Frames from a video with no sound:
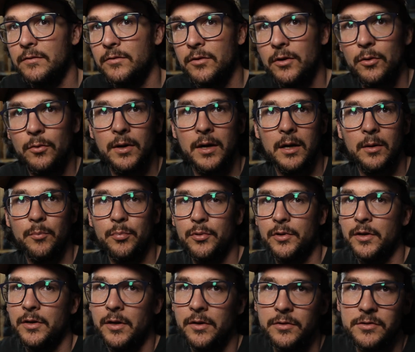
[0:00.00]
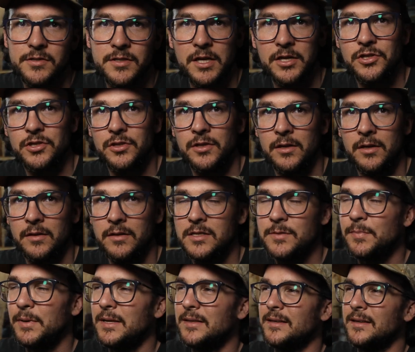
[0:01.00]
to go out, put another session in on
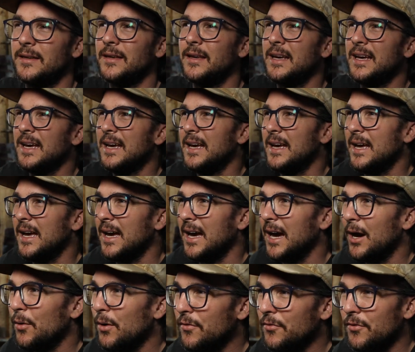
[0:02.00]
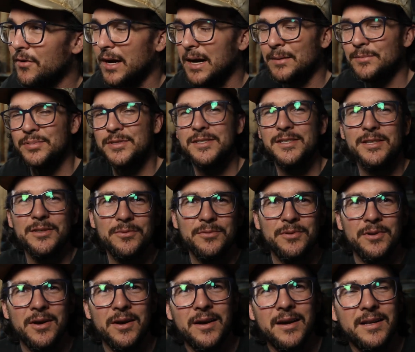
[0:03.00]
this painting. However, I'm still
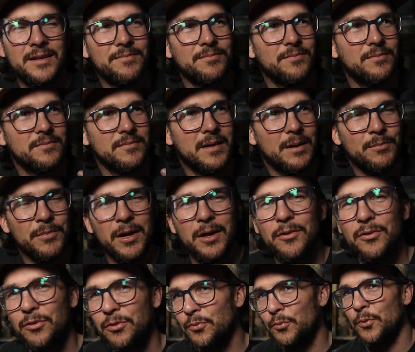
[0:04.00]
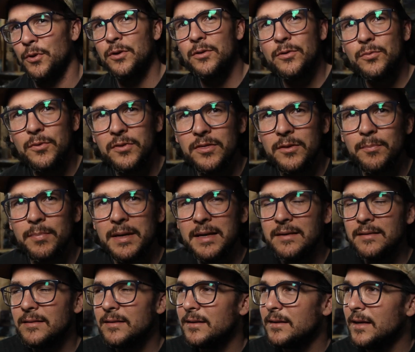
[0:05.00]
not, I'm not thrilled with the
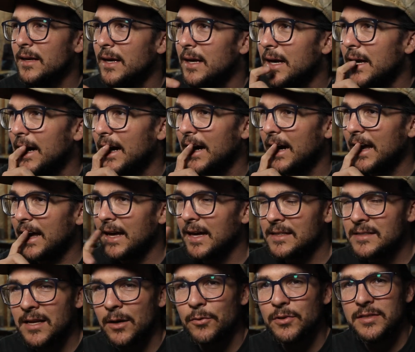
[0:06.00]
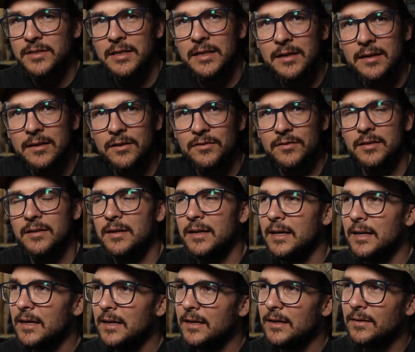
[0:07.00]
painting. As I was standing there
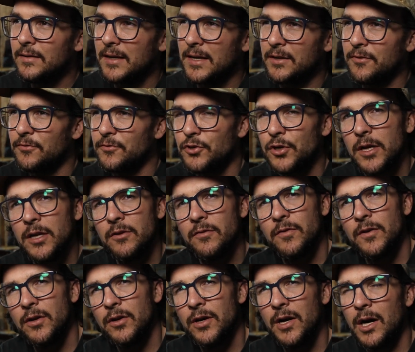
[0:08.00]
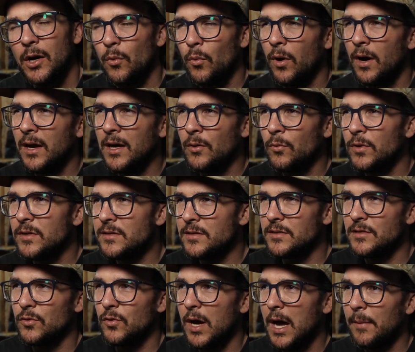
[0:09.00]
today, kind of trying to figure out why I
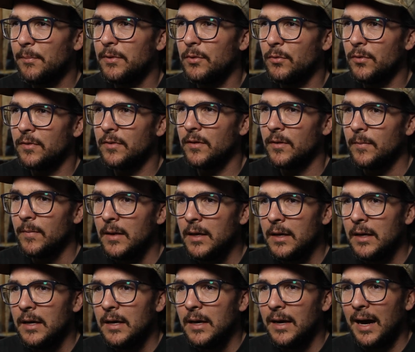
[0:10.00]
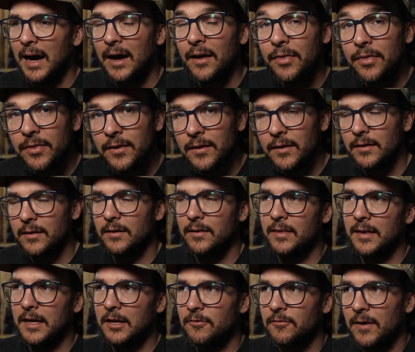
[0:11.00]
wasn't so happy with it, I think
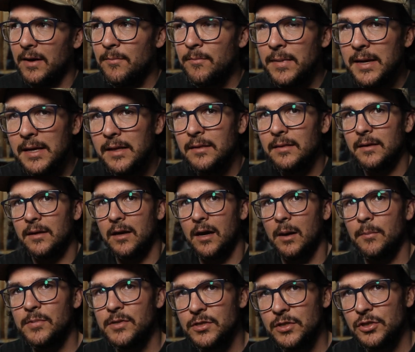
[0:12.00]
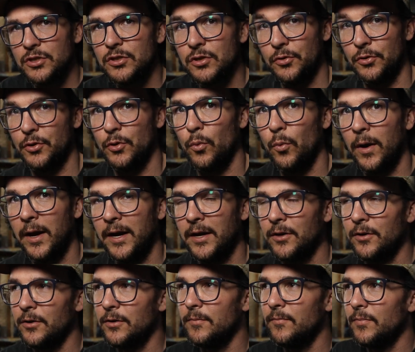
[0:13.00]
that if I made the composition a little
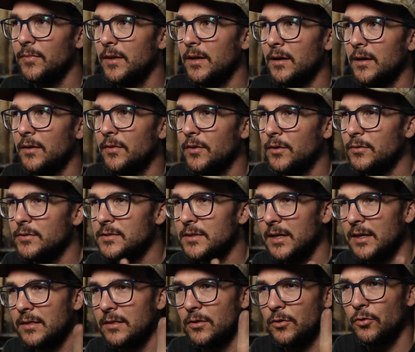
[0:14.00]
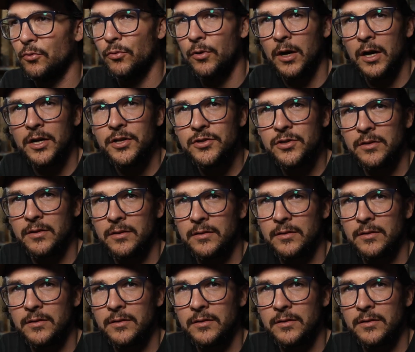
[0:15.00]
wider, uh, there was like the garage on